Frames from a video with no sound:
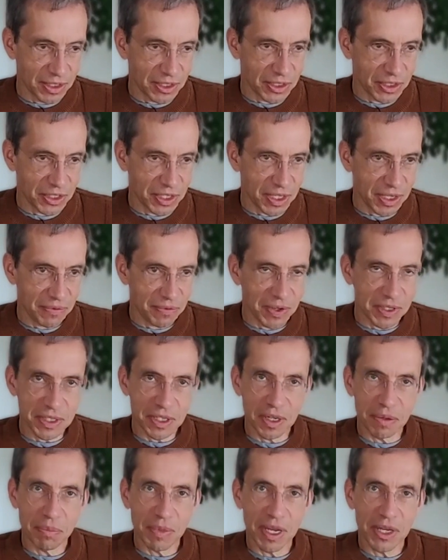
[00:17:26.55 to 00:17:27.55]
she
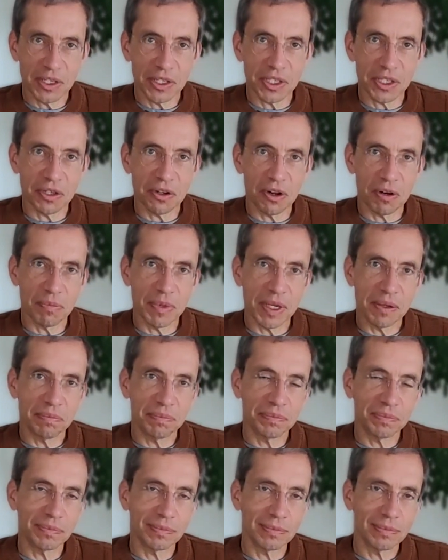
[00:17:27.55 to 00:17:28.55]
visited me and she told
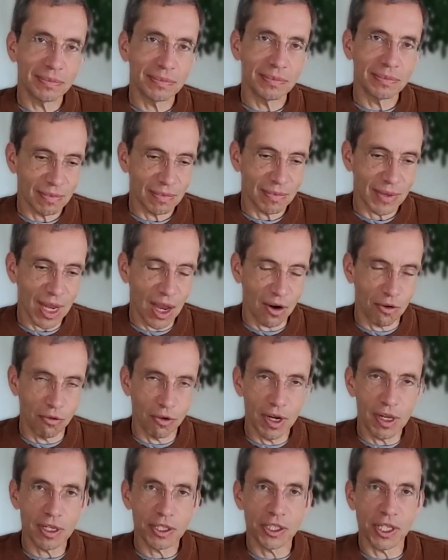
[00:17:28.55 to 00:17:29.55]
me a
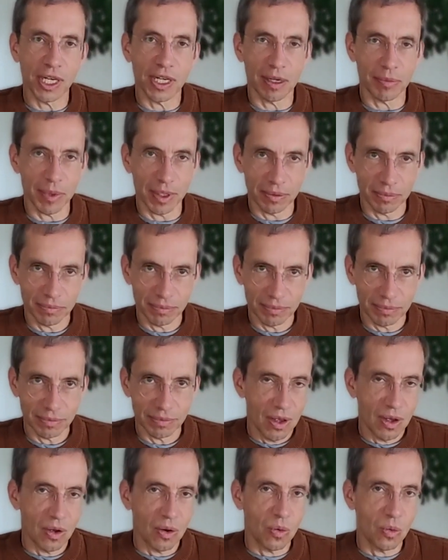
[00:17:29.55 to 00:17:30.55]
real gentleman
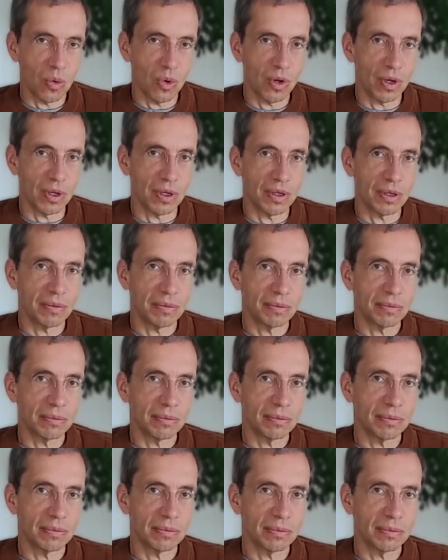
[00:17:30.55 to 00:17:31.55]
would
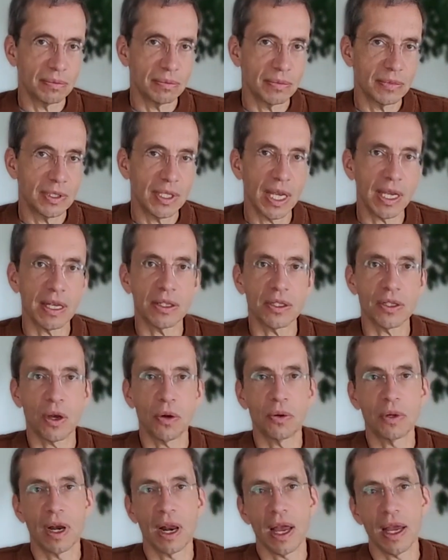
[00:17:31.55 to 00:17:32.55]
take his
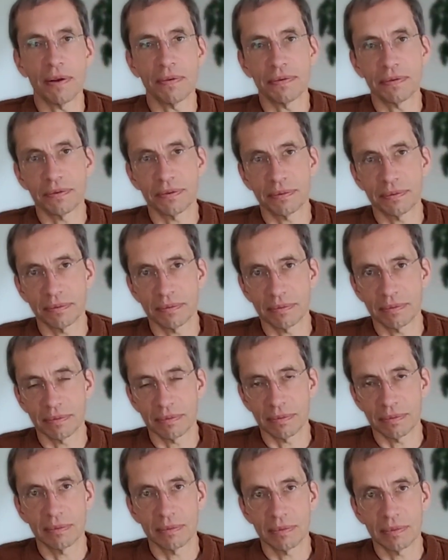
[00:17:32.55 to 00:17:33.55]
own life
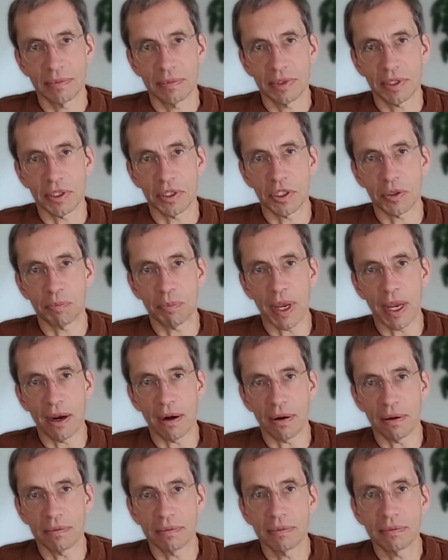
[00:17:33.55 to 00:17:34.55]
to
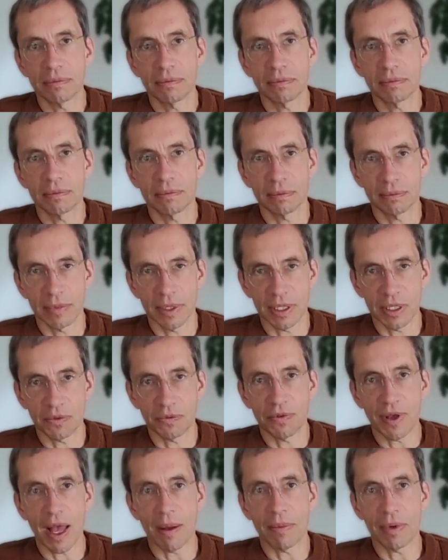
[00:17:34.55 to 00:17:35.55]
spare his
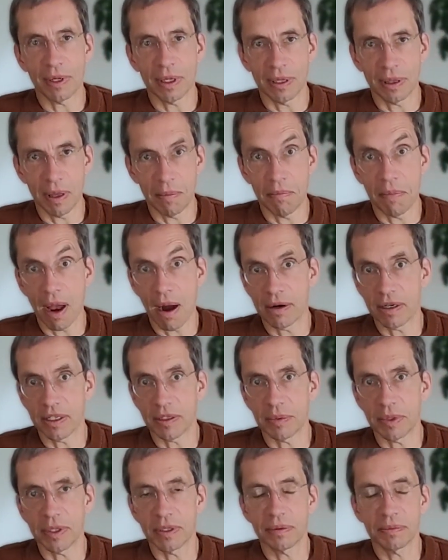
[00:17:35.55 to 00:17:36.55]
family the
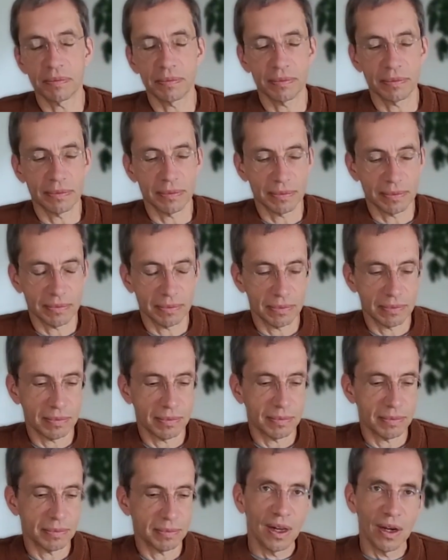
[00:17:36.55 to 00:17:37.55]
embarrassment.
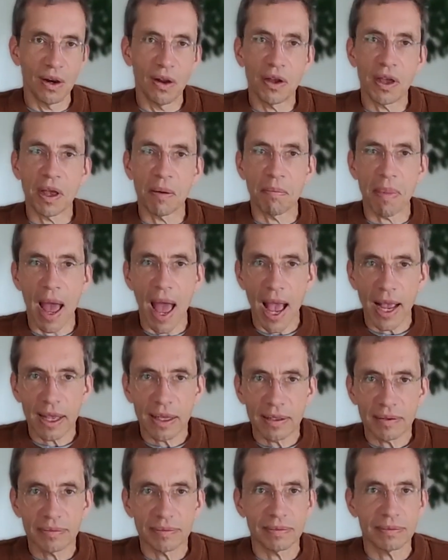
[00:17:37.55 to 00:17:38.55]
Looking
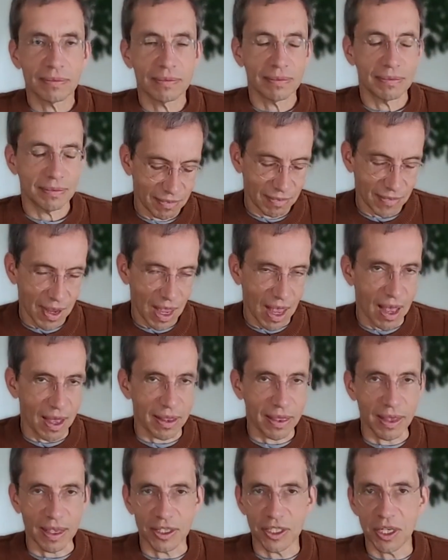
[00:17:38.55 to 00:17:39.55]
back, I
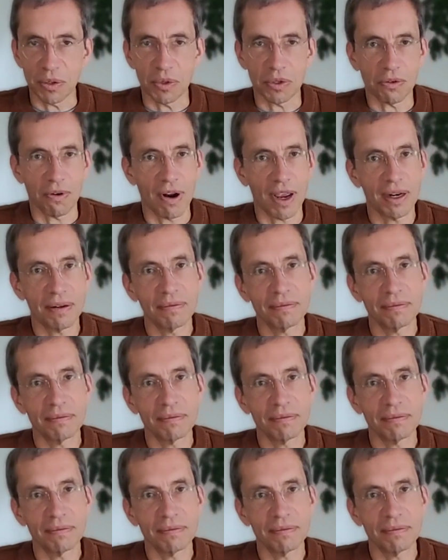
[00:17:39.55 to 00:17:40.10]
think she was right.